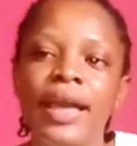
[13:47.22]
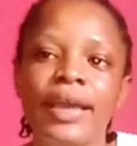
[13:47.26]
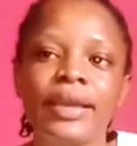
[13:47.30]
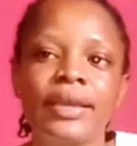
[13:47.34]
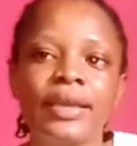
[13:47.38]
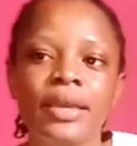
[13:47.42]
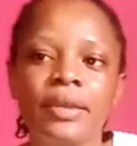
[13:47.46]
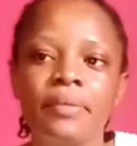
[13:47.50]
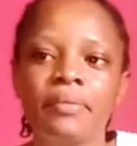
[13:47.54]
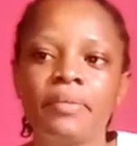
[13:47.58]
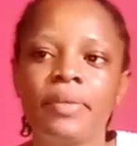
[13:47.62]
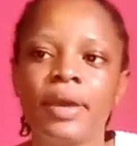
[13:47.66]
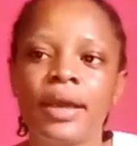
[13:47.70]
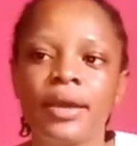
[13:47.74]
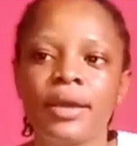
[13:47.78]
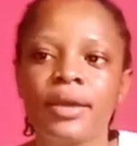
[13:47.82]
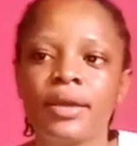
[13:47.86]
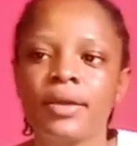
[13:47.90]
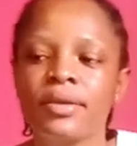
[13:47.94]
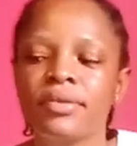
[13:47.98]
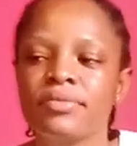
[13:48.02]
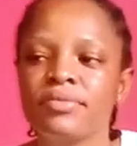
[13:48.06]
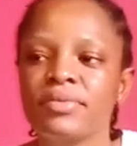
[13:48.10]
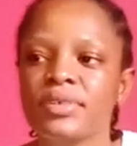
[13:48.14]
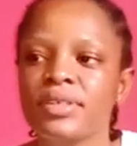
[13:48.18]
came
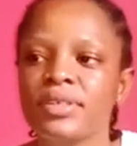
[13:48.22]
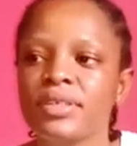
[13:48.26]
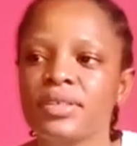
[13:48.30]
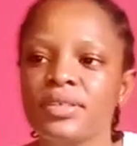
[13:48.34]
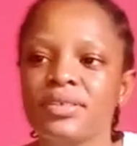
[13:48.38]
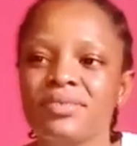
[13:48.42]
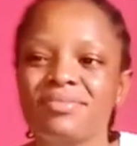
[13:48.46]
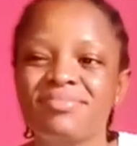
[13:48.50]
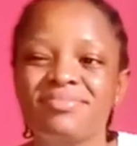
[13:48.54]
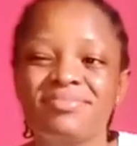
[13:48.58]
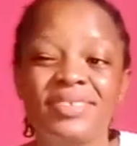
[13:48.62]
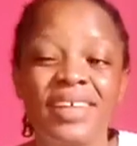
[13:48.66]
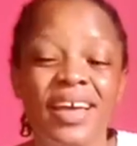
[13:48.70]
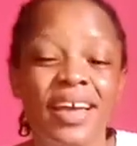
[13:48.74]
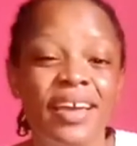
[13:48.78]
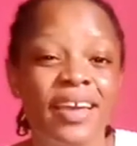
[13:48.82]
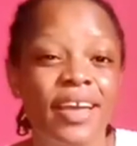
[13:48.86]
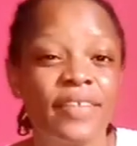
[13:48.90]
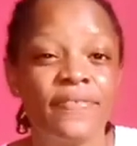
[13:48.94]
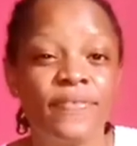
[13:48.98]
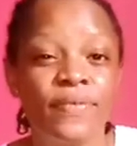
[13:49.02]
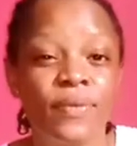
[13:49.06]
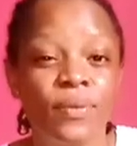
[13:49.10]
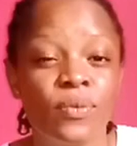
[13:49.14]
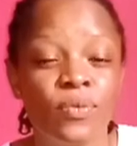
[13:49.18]
back really
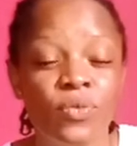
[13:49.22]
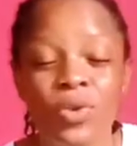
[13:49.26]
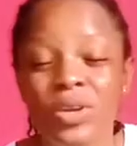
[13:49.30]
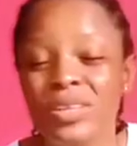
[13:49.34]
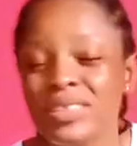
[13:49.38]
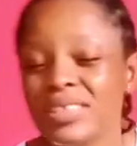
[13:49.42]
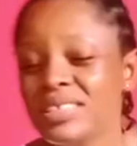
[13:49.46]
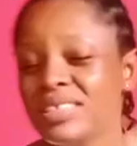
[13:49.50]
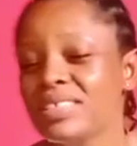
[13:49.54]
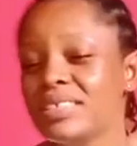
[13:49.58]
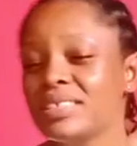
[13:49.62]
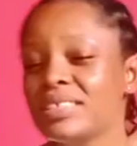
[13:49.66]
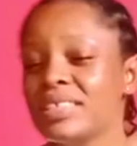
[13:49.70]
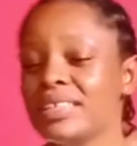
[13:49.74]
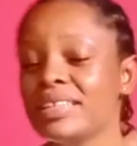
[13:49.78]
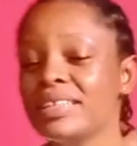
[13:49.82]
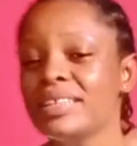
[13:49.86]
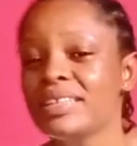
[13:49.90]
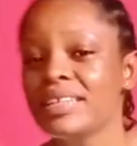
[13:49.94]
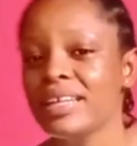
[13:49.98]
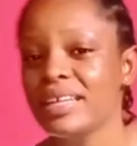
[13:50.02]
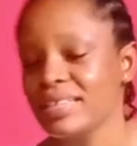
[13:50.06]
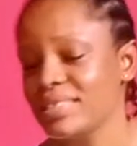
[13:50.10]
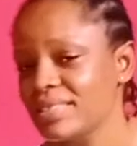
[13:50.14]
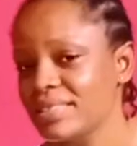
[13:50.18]
tired from work. This is the
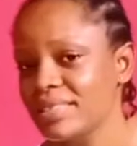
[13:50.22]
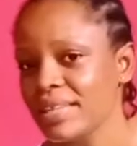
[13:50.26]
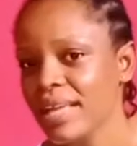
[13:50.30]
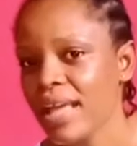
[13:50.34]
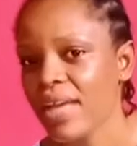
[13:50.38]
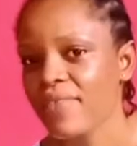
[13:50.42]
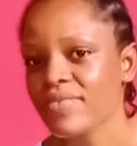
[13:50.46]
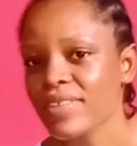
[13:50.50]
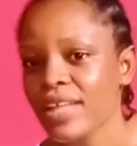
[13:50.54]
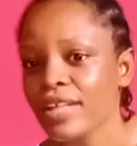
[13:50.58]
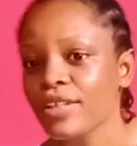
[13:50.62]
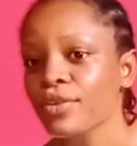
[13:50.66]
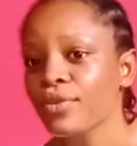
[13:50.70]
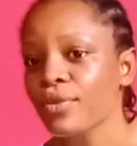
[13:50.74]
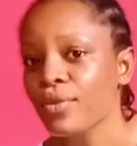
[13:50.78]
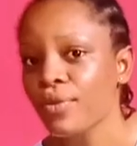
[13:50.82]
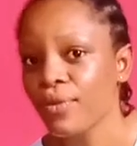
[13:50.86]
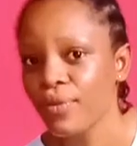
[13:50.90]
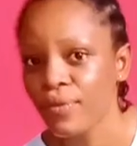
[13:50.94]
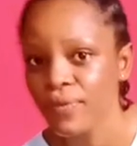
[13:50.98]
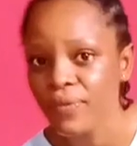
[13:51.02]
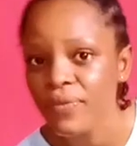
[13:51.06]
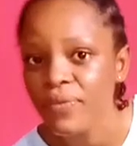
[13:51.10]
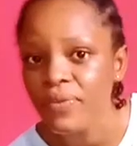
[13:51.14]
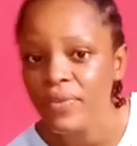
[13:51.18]
next day after the
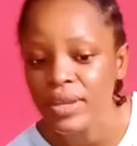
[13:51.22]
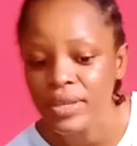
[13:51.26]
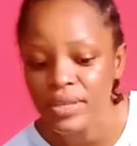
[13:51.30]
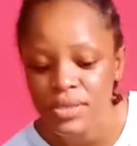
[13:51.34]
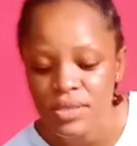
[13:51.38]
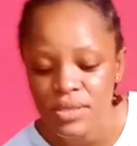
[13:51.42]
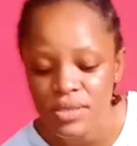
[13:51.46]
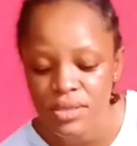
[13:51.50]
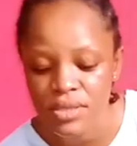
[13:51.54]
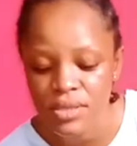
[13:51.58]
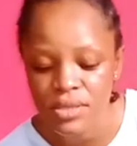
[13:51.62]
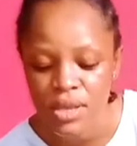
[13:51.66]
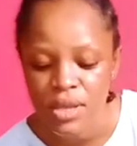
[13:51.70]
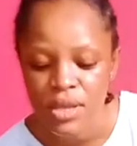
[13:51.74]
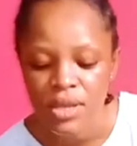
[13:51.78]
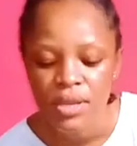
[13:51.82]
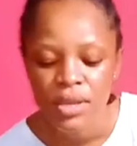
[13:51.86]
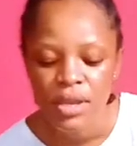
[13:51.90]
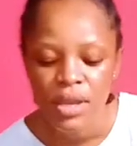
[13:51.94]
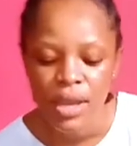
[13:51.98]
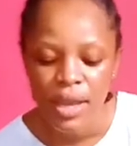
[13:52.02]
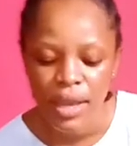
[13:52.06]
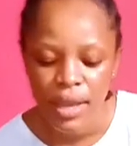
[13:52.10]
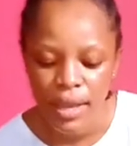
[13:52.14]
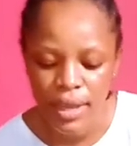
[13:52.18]
conference,
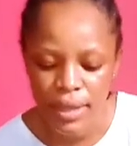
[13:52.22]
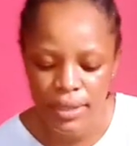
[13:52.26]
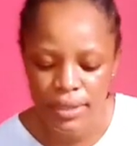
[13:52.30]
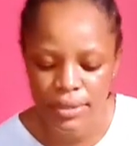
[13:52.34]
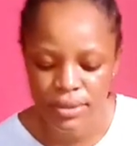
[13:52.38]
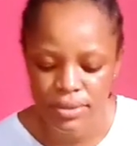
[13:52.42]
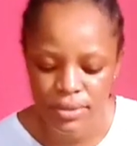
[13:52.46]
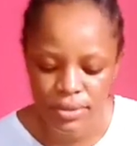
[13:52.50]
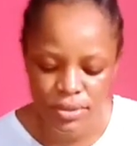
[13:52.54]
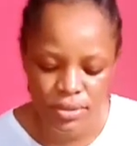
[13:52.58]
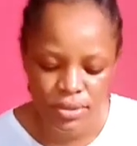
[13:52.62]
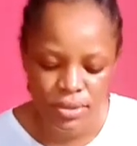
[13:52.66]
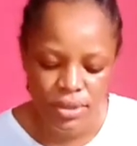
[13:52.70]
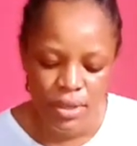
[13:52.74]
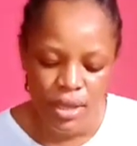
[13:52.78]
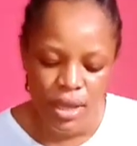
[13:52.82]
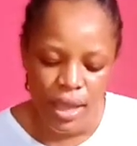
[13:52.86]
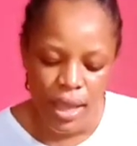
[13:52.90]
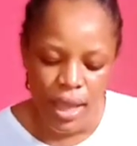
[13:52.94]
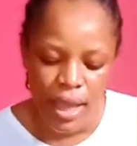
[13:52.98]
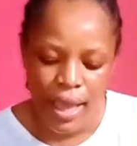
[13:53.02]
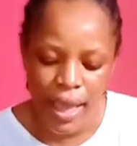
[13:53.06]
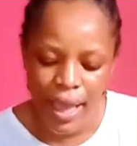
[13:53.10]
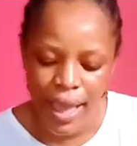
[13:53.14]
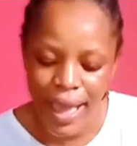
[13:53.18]
and
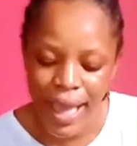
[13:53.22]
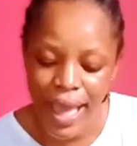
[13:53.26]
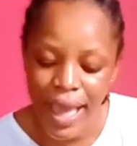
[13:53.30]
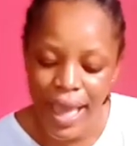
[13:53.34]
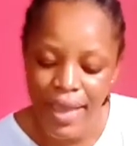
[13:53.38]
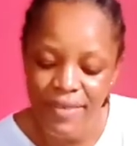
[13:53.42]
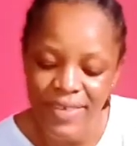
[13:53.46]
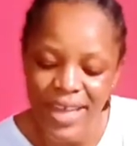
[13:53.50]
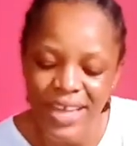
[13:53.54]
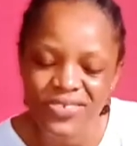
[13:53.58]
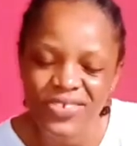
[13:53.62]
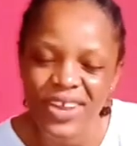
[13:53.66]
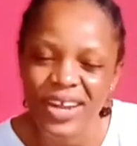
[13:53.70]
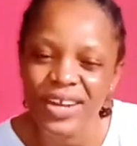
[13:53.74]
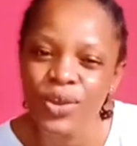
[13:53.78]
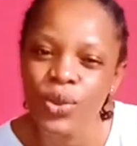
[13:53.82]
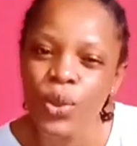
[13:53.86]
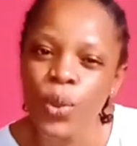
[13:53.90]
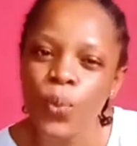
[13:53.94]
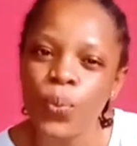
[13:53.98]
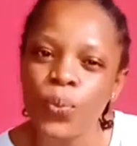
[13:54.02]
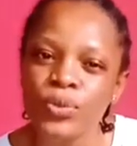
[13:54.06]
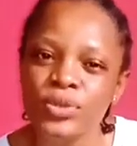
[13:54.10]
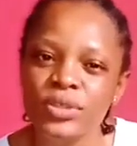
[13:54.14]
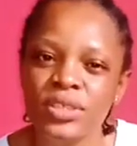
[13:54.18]
I've actually
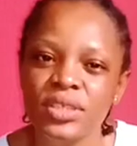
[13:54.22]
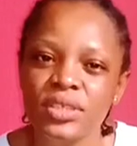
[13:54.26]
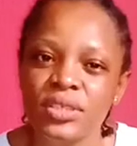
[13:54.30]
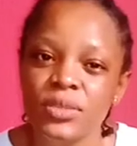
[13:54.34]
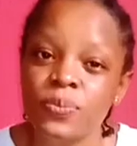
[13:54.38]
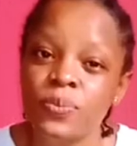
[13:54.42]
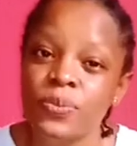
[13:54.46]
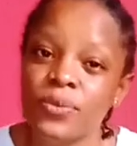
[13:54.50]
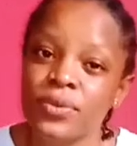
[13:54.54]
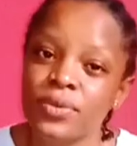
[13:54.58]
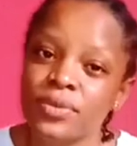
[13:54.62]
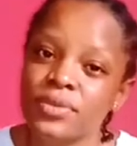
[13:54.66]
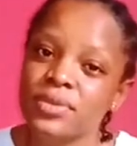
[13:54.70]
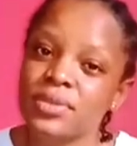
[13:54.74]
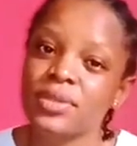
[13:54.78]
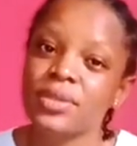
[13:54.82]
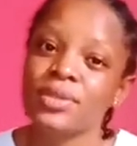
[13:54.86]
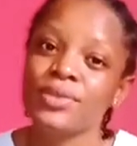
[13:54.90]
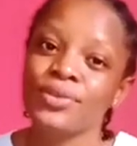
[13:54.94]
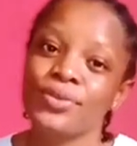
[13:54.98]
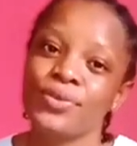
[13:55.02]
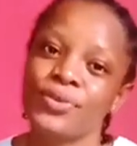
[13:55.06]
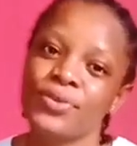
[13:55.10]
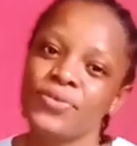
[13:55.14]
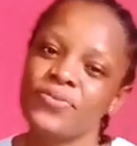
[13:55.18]
opened this bus
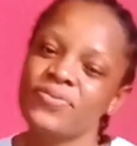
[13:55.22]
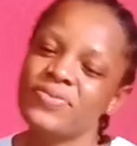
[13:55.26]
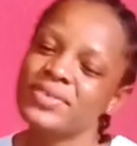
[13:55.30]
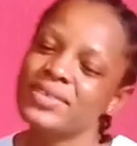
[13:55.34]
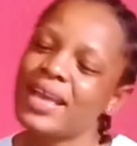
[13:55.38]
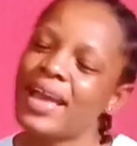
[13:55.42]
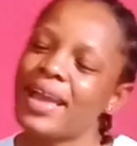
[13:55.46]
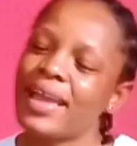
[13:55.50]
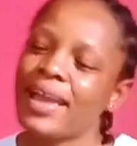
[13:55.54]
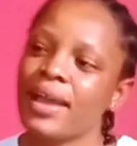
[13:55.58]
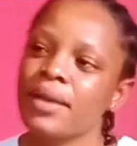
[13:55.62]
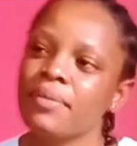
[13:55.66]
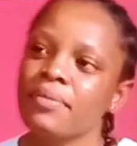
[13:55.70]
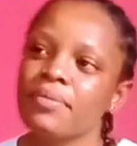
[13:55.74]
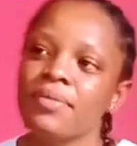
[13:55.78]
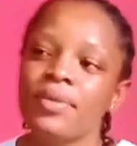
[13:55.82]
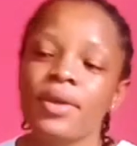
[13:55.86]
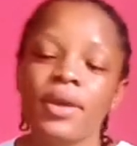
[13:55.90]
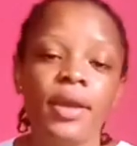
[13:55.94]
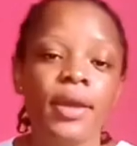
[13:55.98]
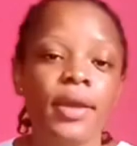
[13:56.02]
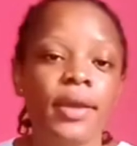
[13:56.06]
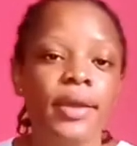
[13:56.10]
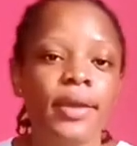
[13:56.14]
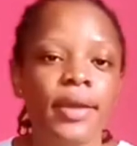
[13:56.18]
in the office.
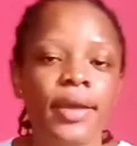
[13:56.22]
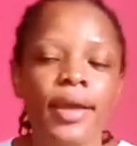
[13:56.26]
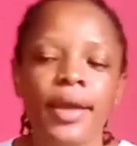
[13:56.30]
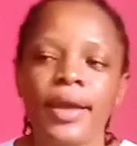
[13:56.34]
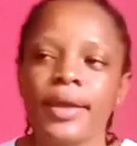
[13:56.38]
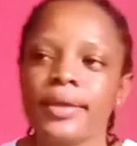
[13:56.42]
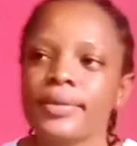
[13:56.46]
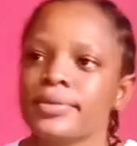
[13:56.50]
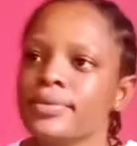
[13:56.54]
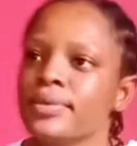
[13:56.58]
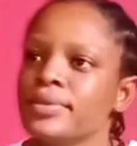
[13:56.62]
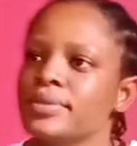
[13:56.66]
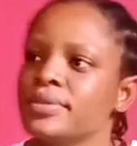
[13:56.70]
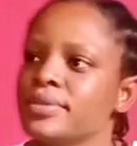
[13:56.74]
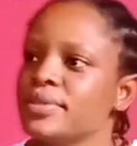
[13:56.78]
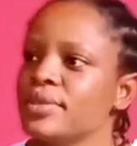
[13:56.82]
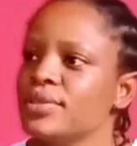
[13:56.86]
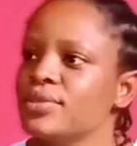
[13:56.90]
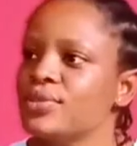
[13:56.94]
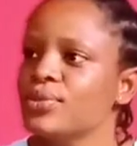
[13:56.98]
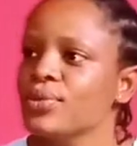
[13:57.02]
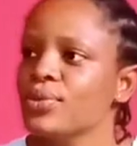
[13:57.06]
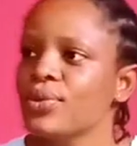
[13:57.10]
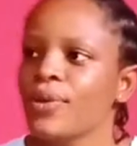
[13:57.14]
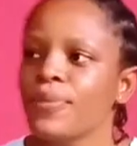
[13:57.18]
And what today
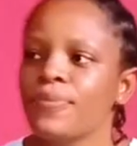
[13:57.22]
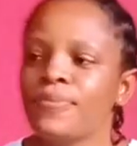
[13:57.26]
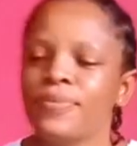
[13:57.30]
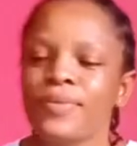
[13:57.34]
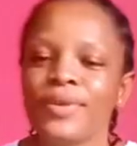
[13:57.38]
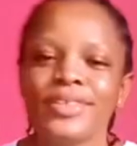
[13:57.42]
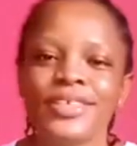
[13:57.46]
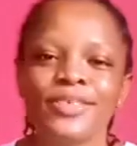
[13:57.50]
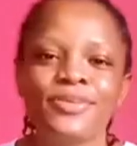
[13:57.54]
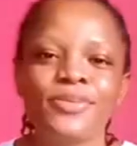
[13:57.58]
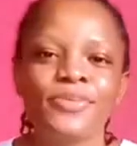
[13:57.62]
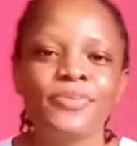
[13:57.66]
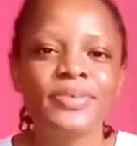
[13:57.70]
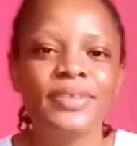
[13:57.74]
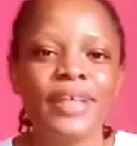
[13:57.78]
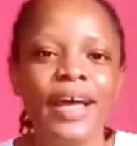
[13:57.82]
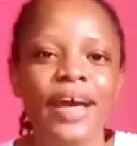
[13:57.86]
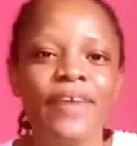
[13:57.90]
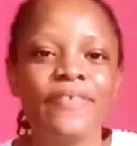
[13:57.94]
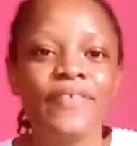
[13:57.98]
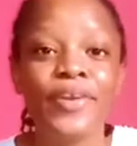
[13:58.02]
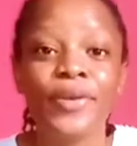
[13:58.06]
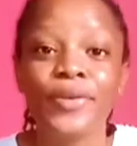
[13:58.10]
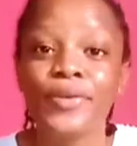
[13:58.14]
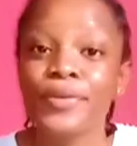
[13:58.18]
is to come? All these people
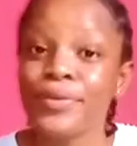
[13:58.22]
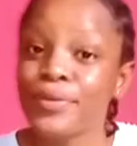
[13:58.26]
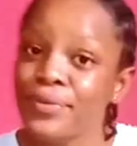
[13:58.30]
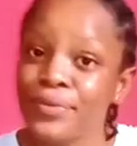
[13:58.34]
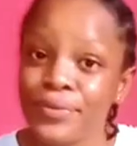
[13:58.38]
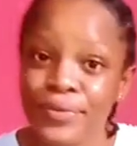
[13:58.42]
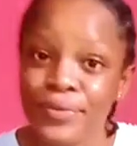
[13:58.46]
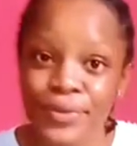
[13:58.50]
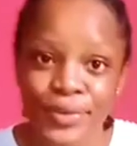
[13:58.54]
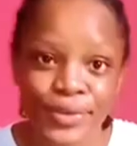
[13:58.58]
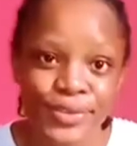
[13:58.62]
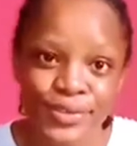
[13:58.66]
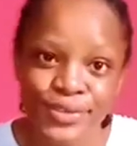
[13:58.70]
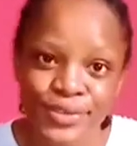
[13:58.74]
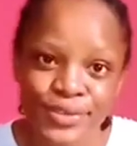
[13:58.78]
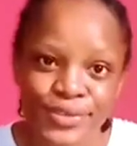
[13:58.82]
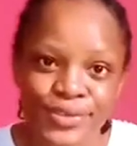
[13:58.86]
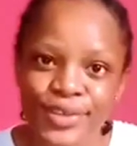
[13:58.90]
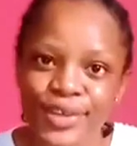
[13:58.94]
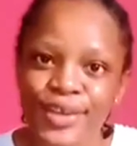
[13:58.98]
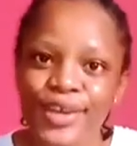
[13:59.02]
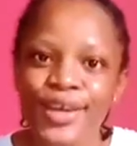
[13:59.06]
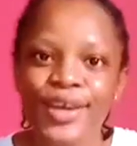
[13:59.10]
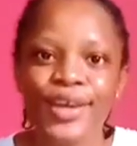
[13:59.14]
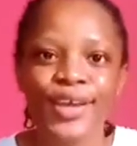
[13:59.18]
that are very
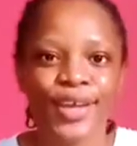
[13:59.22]
curious.